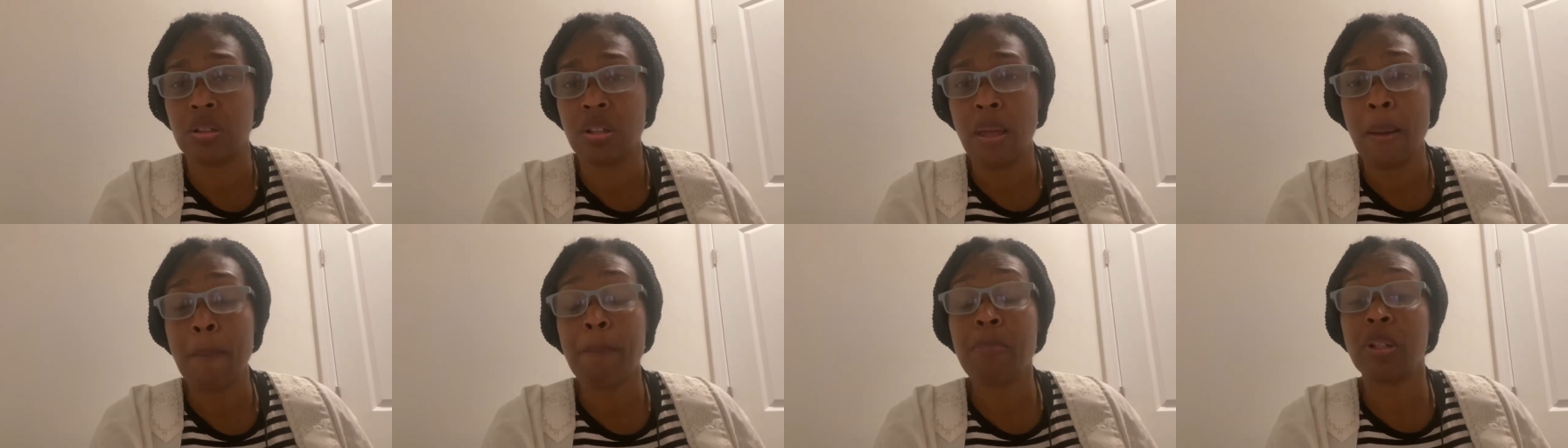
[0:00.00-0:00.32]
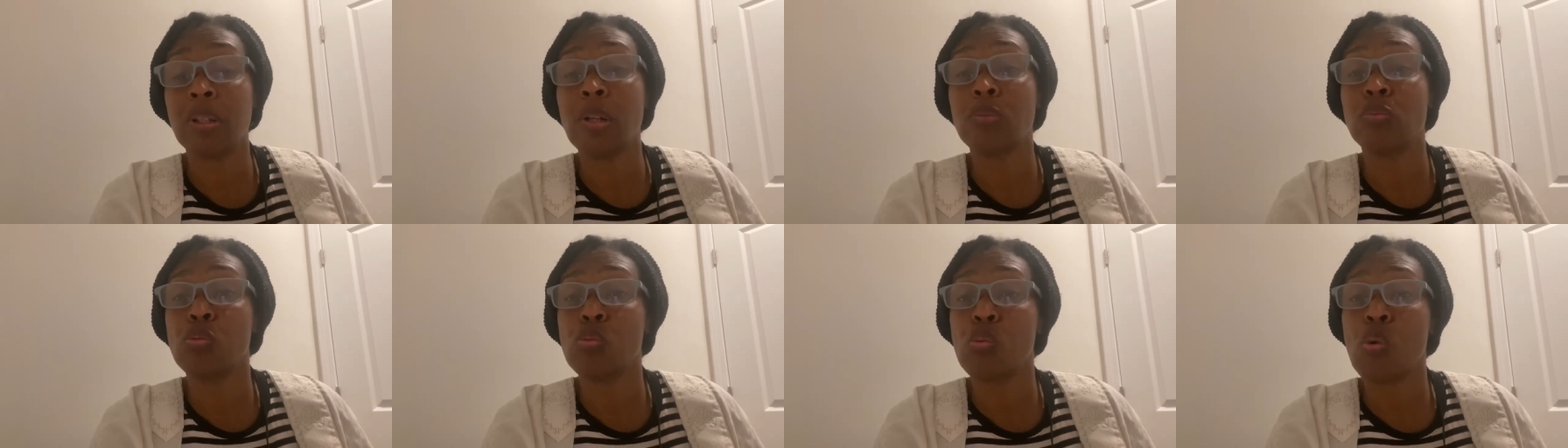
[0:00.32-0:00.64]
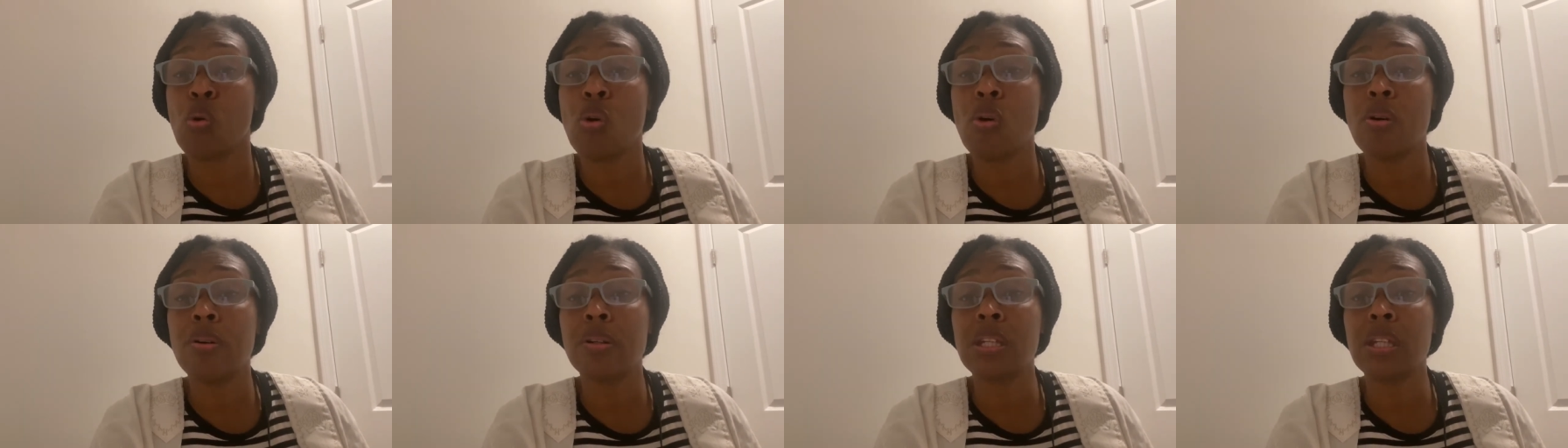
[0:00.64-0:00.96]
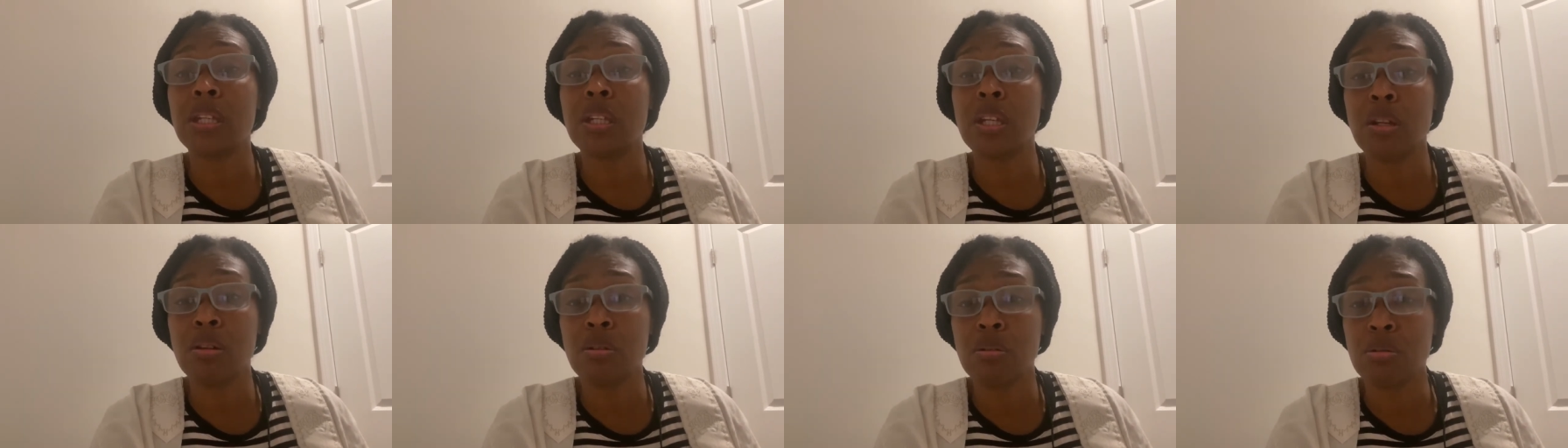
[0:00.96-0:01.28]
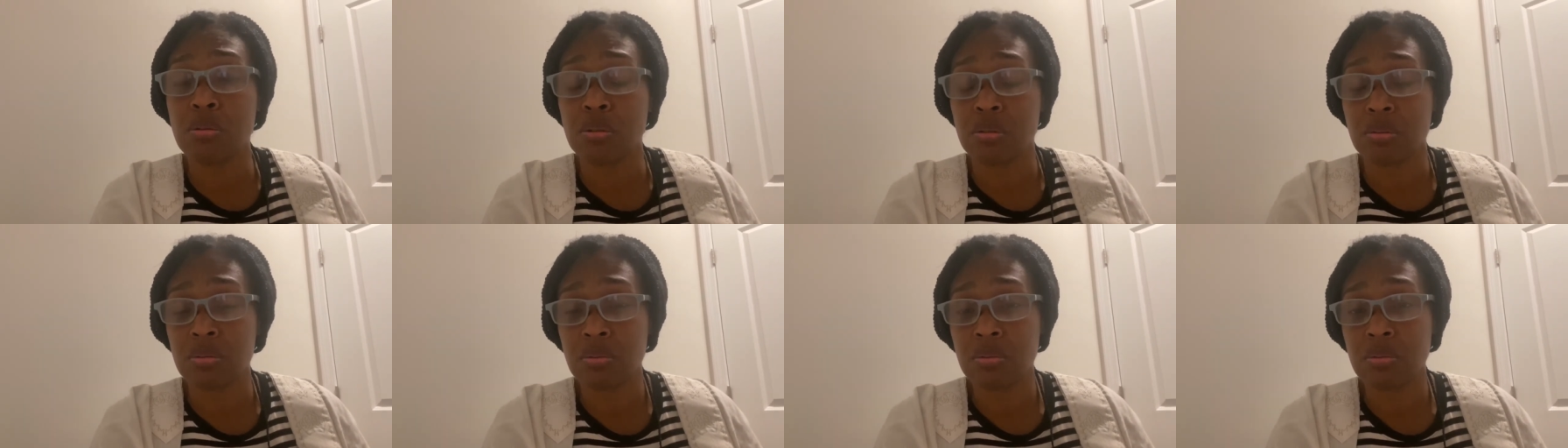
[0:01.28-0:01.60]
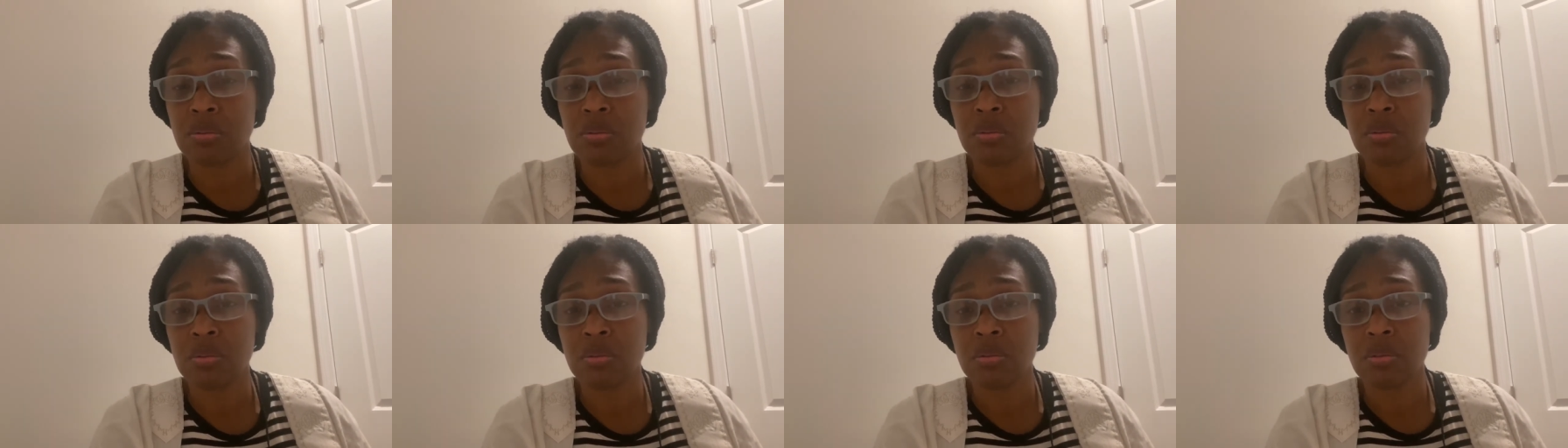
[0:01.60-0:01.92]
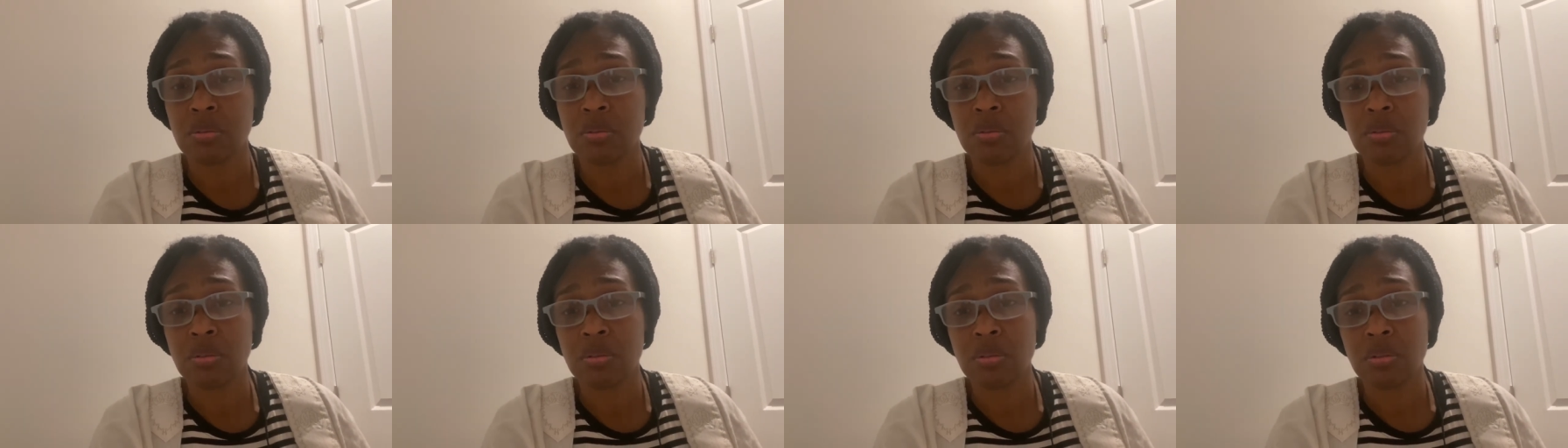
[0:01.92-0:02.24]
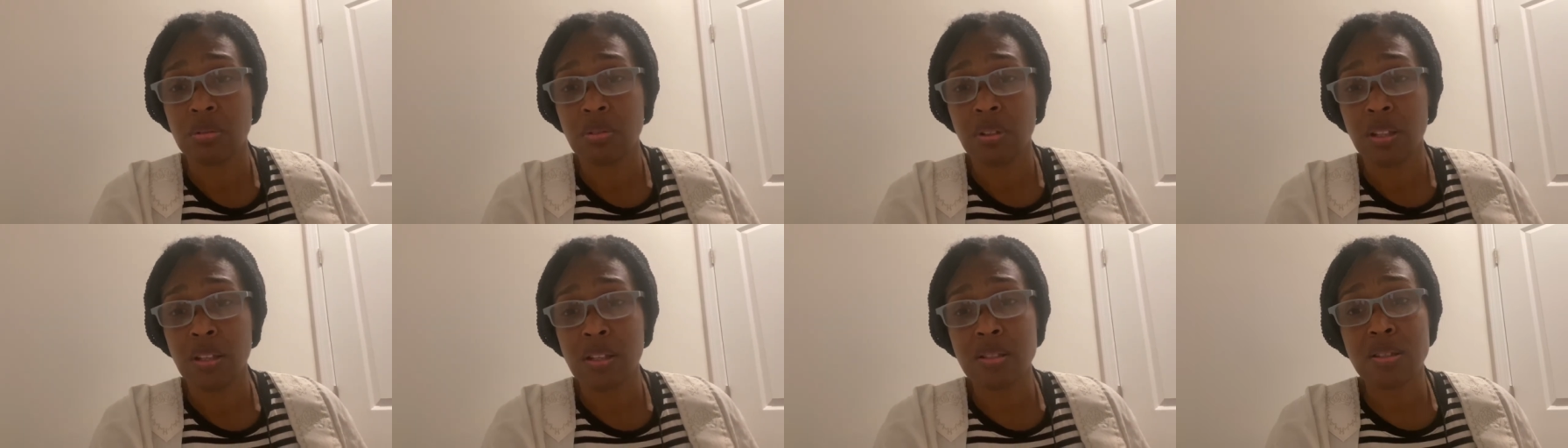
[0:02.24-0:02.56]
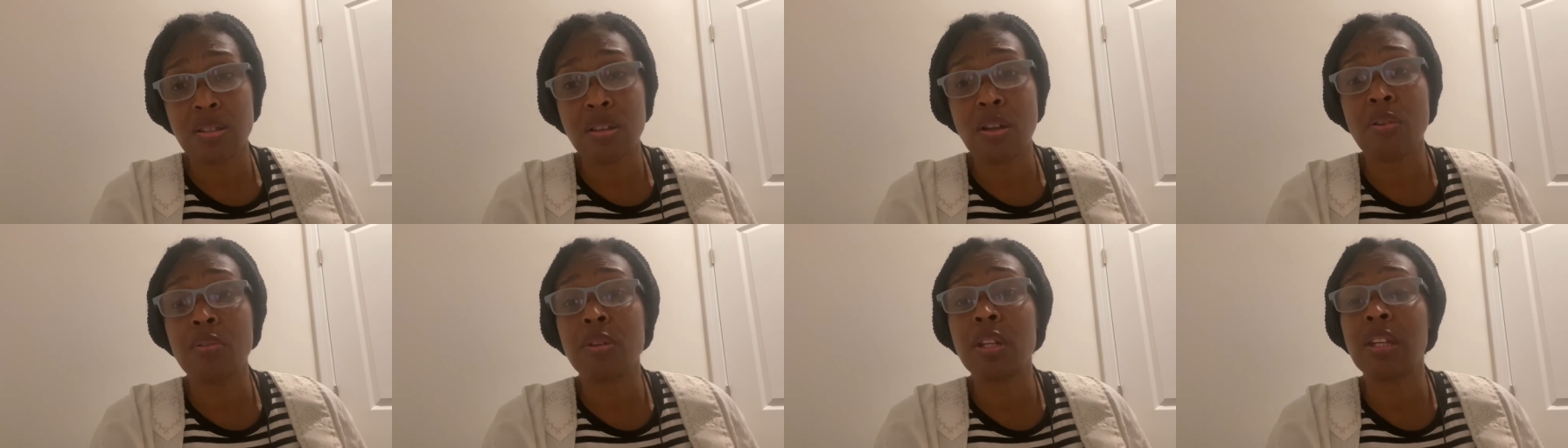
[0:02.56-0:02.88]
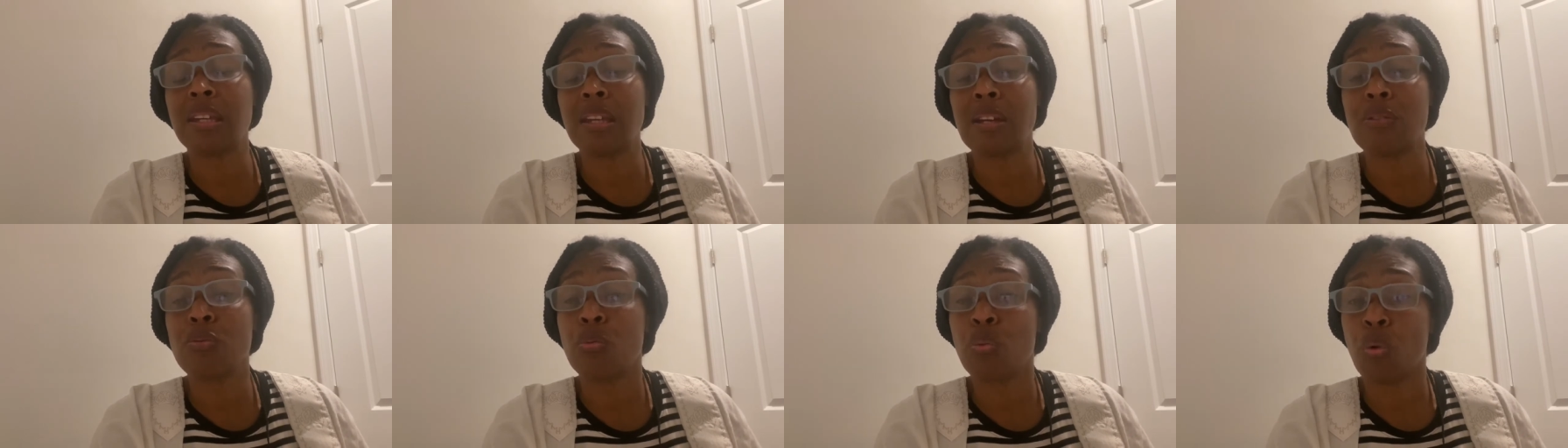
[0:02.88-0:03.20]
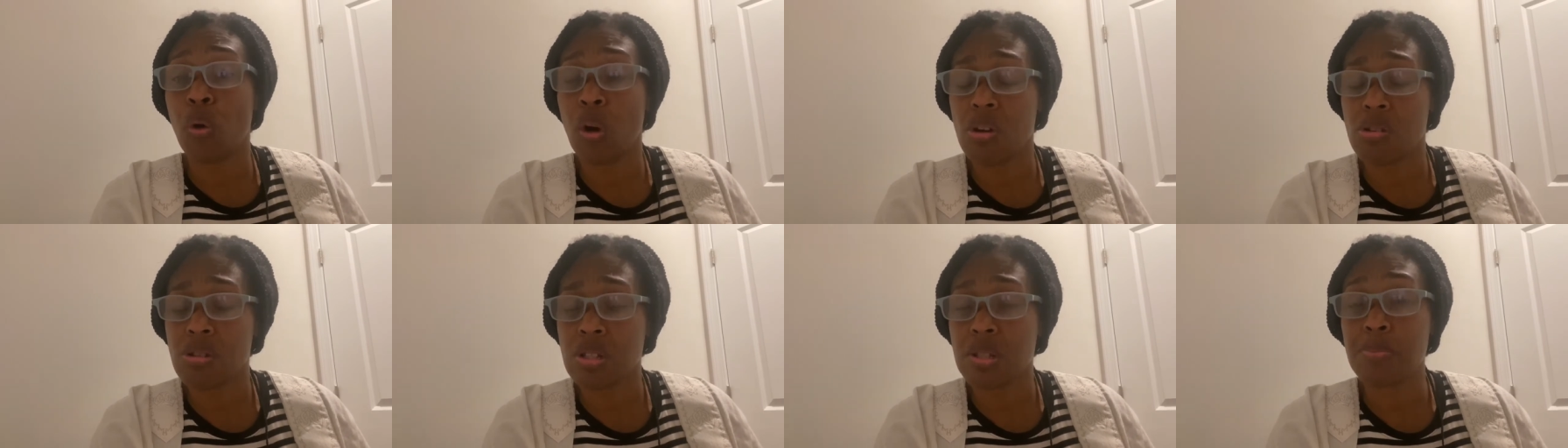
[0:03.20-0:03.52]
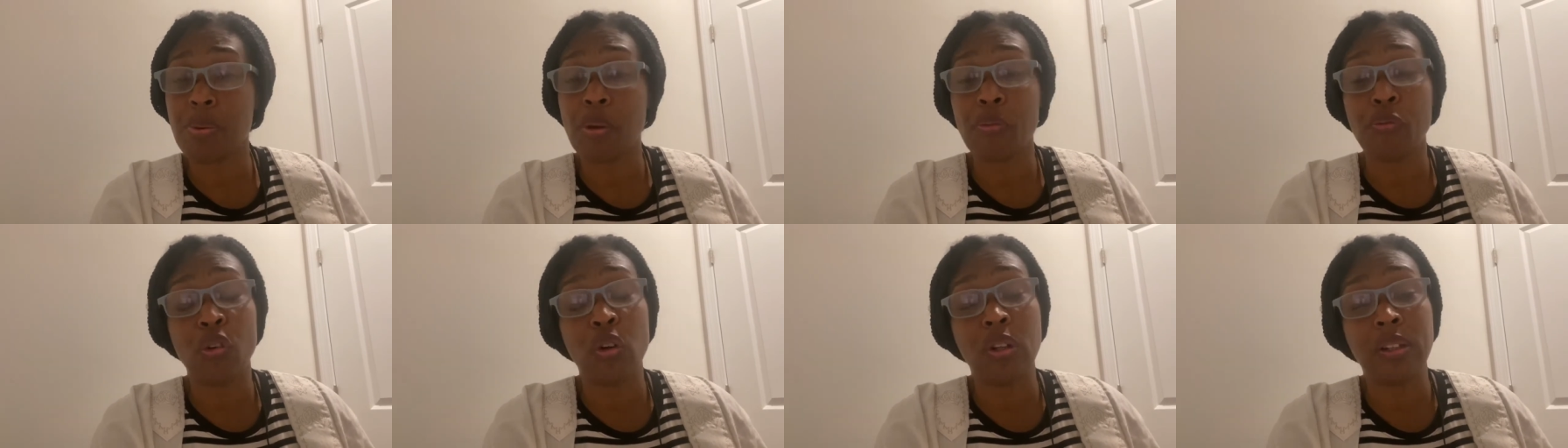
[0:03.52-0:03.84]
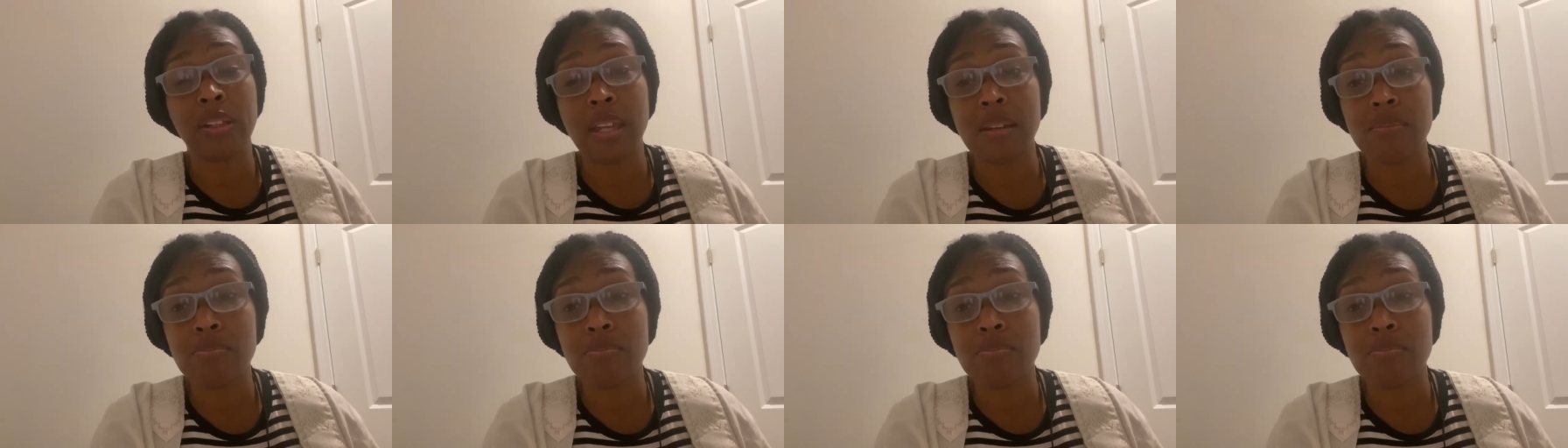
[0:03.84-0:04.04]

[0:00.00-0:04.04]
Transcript: But I'm warning you, it's going to get worse before it get